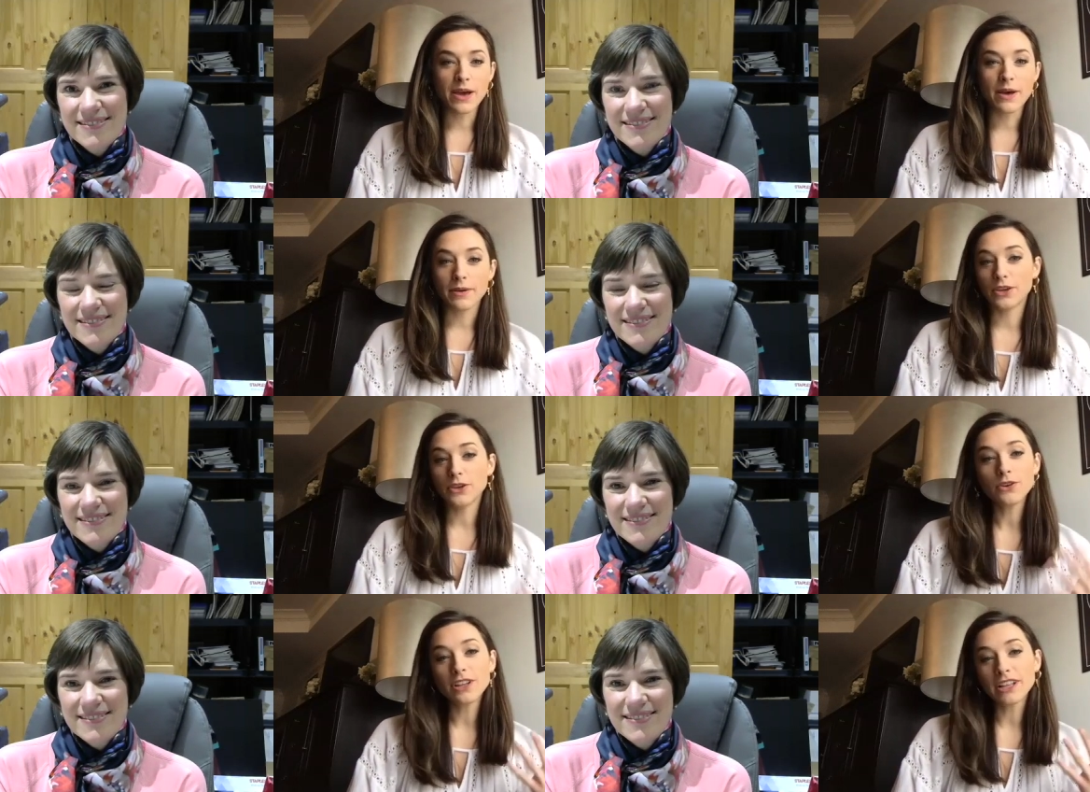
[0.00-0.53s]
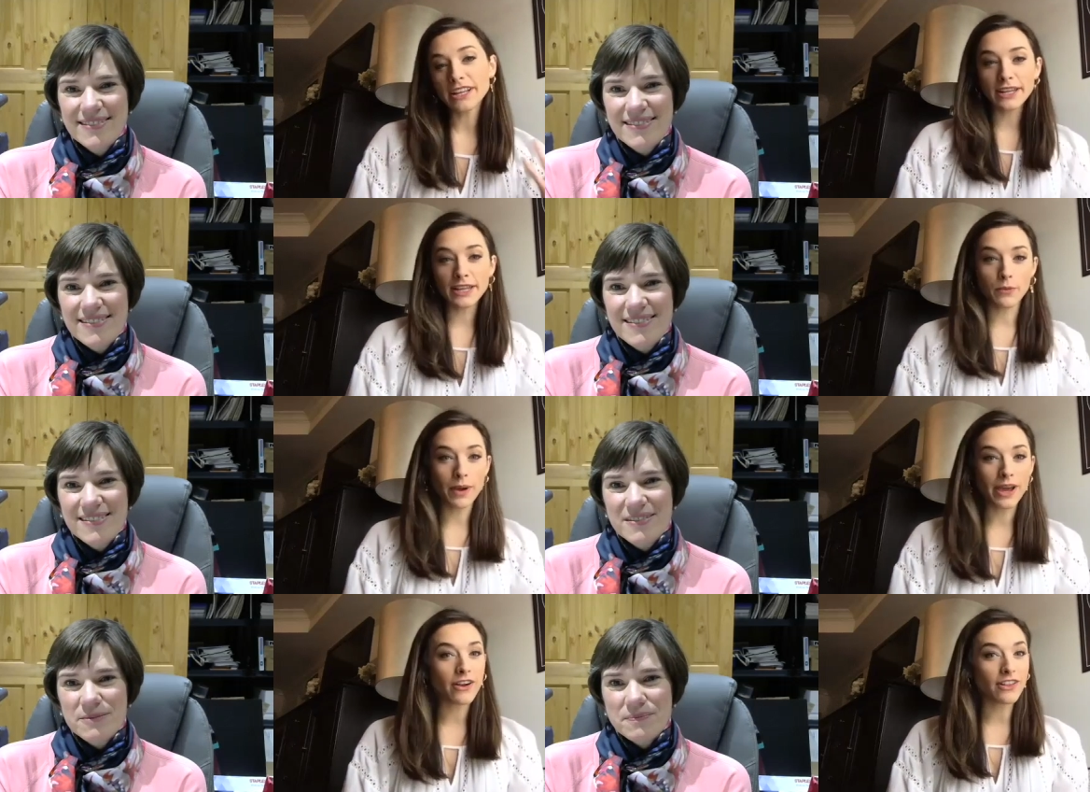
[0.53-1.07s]
Speaker 1: But you
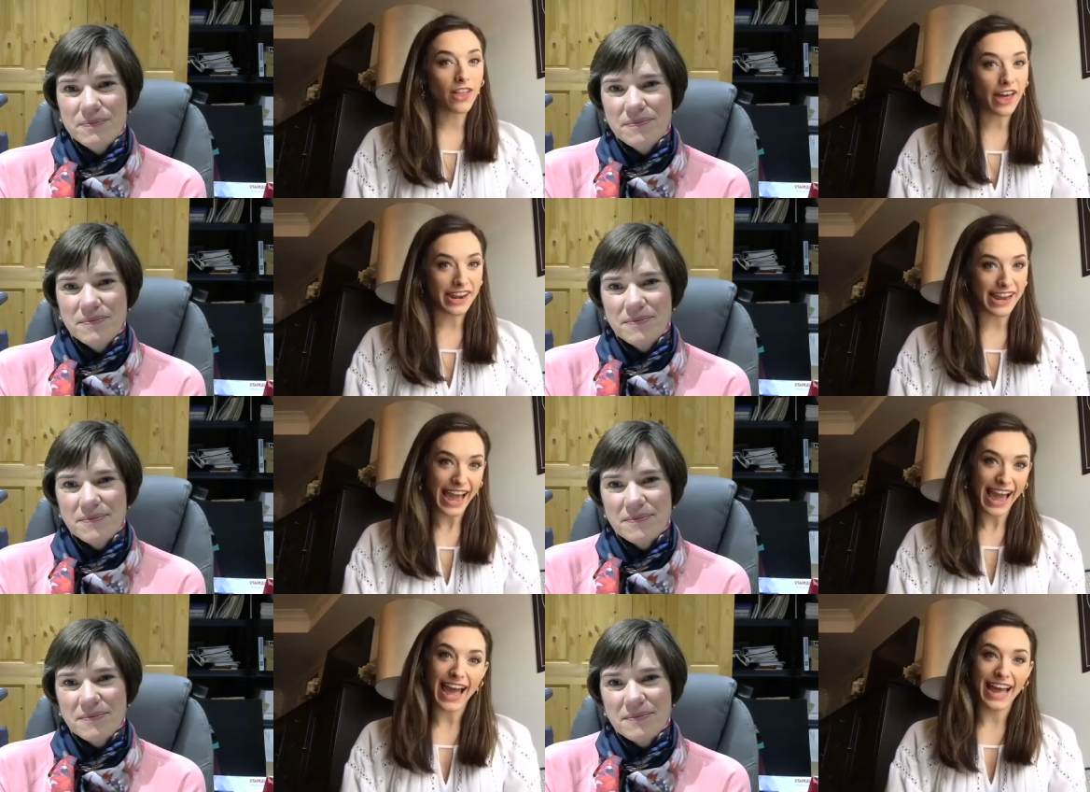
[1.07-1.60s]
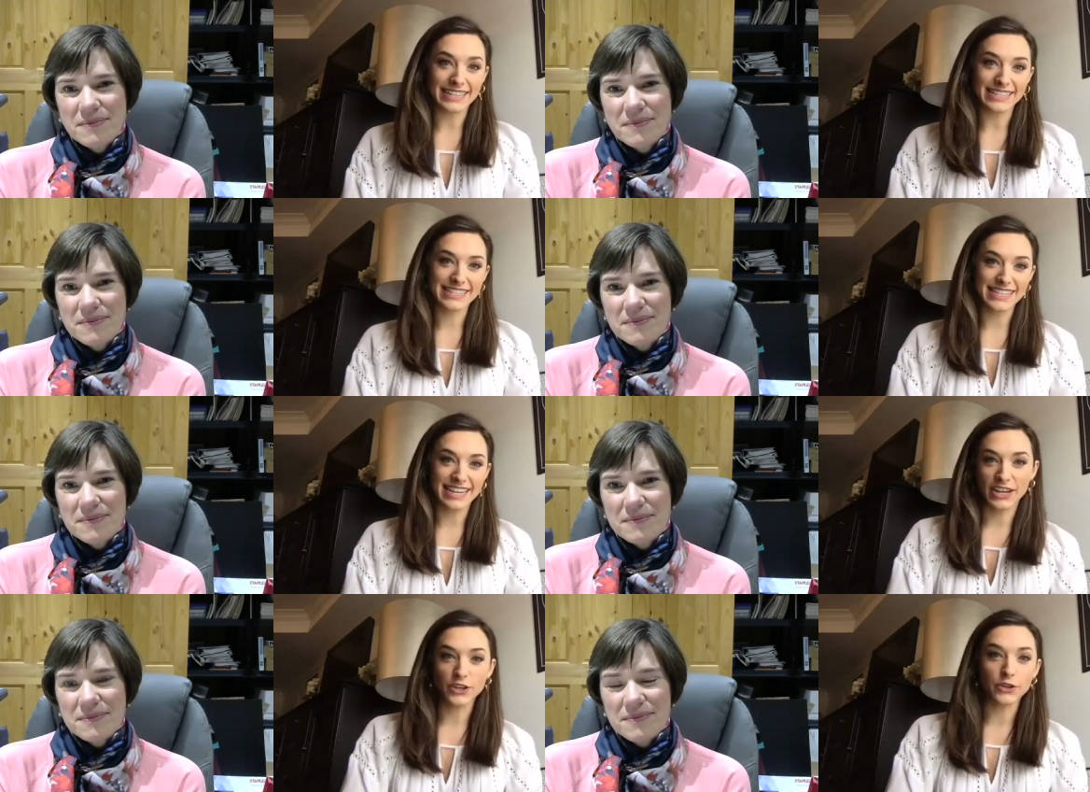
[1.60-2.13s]
clearly wear a lot of hats
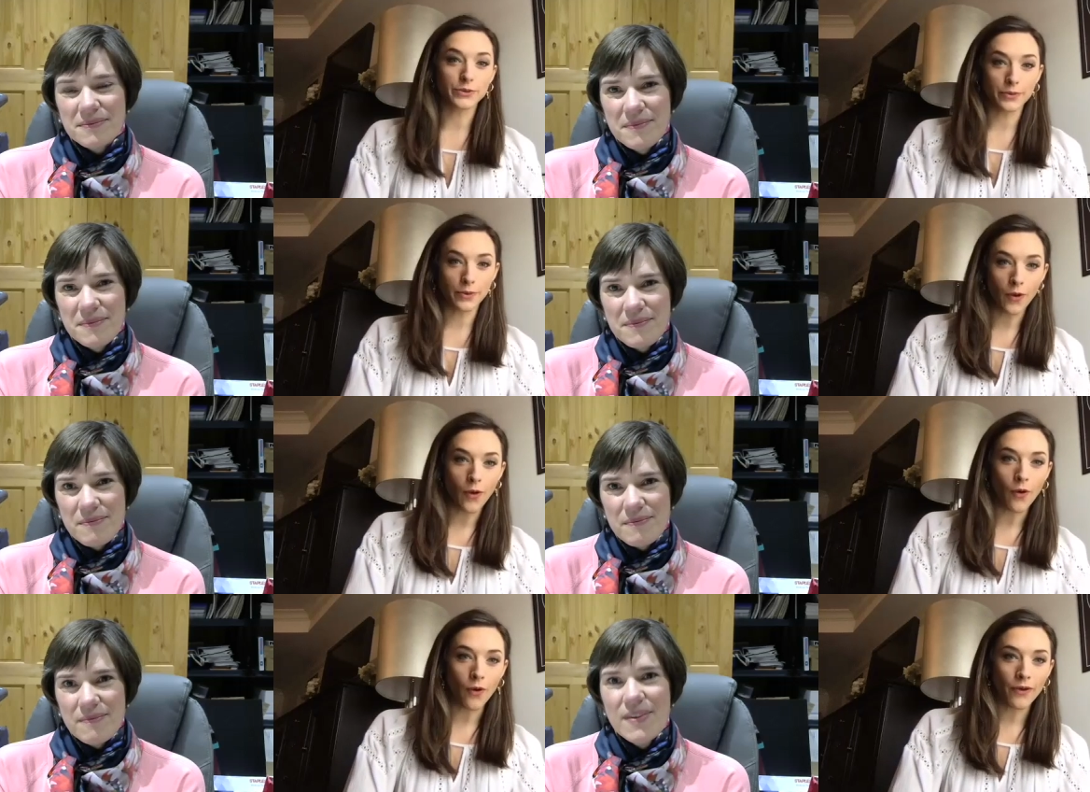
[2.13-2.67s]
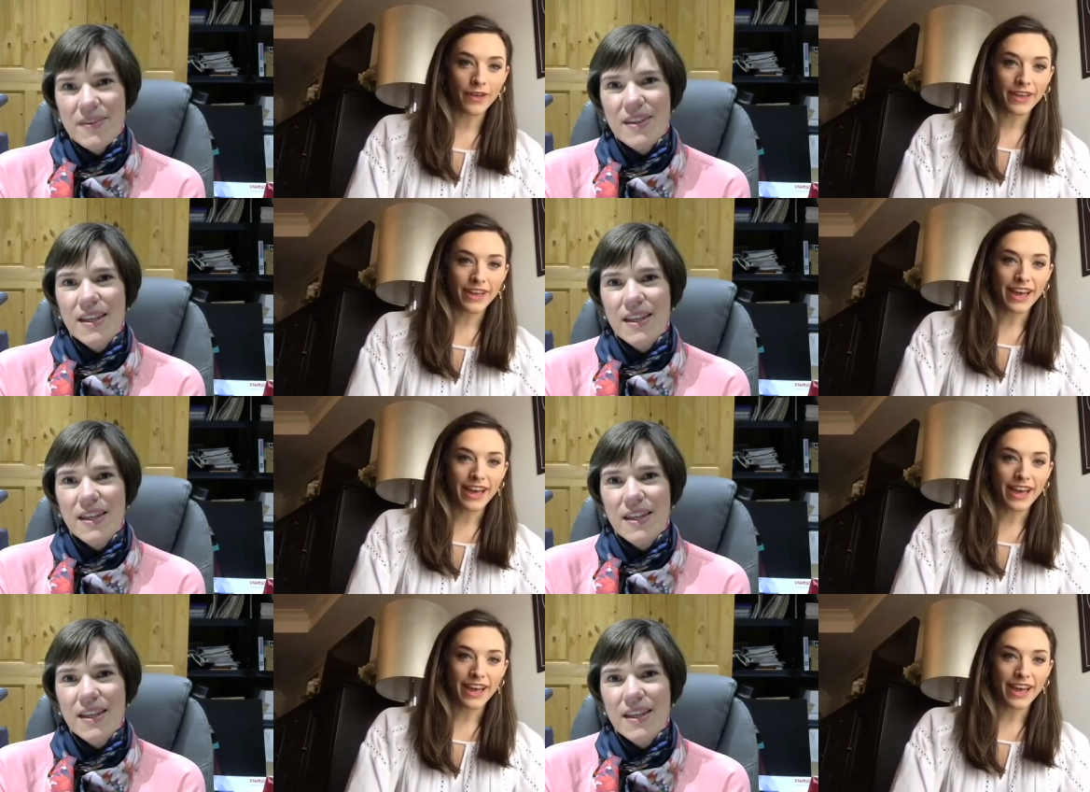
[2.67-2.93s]
in your role.